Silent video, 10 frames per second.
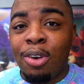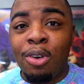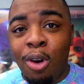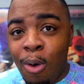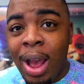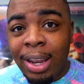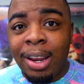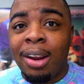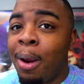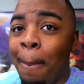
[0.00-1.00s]
Go out
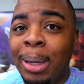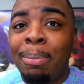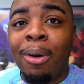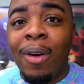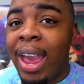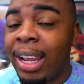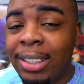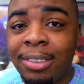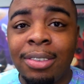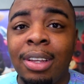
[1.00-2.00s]
there, be
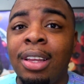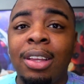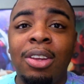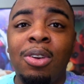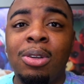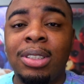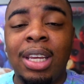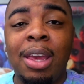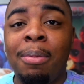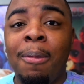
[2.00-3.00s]
proactive. You know what I'm
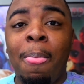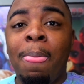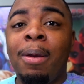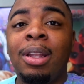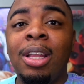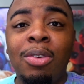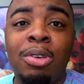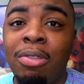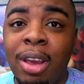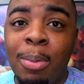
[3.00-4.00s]
saying? Love your
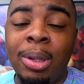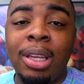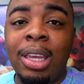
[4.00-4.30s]
family.